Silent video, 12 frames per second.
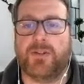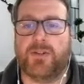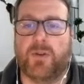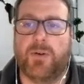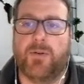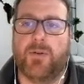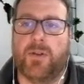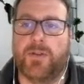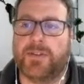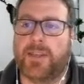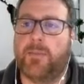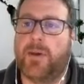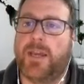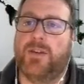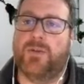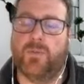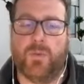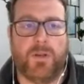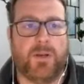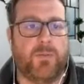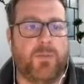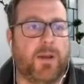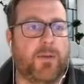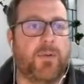sure that we're all on the same page,
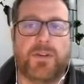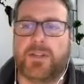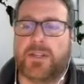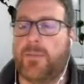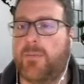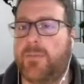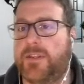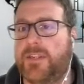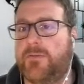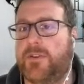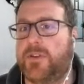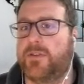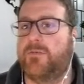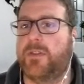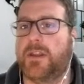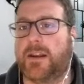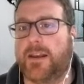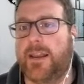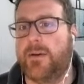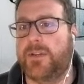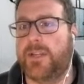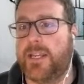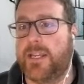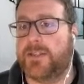I want to just come up with a definition of what the
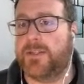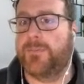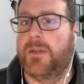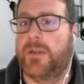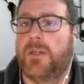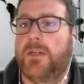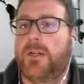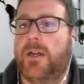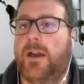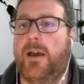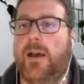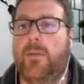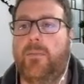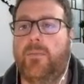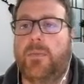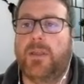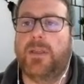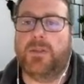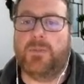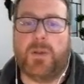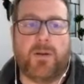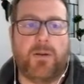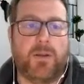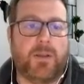cloud is. It's
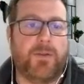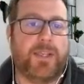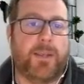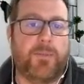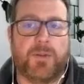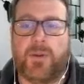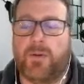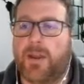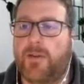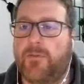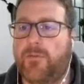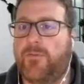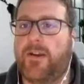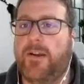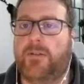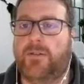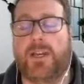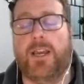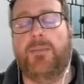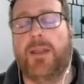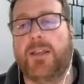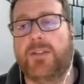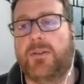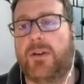been a concept that's been around for a very long time
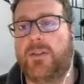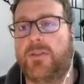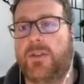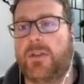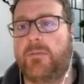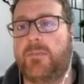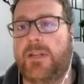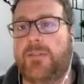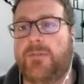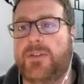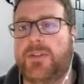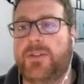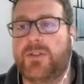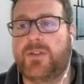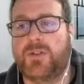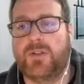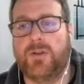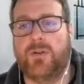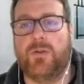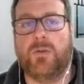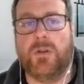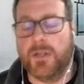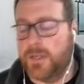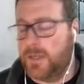now, so I don't believe this is
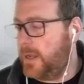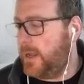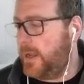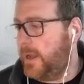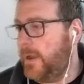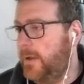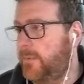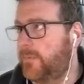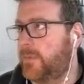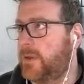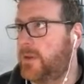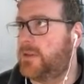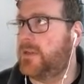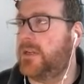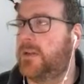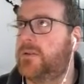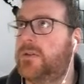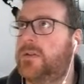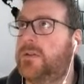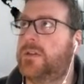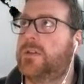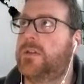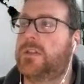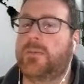too
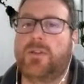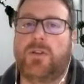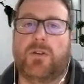this can be too